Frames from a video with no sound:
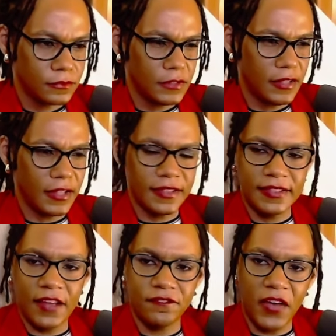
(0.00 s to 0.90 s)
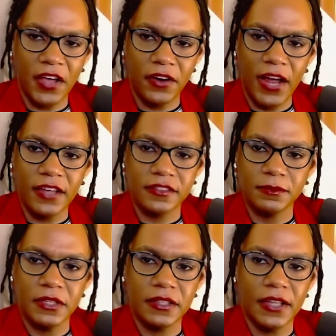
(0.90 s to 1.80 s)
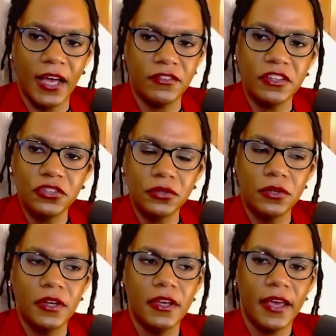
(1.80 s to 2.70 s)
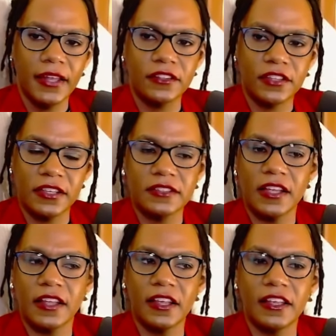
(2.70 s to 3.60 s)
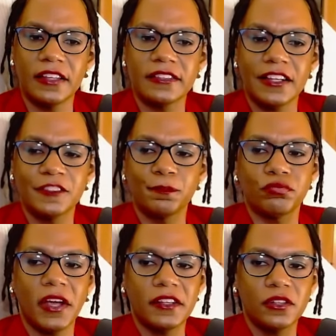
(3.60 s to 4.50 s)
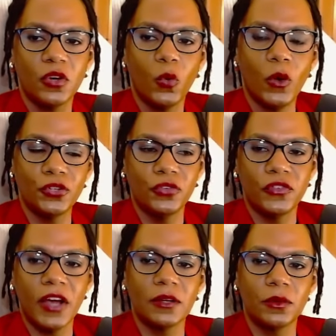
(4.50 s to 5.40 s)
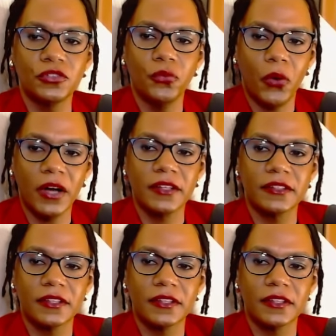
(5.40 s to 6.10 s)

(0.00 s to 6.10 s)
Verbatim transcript: Yeah, that fire has to be alive in you, and it's not as bright once you've gotten what you want.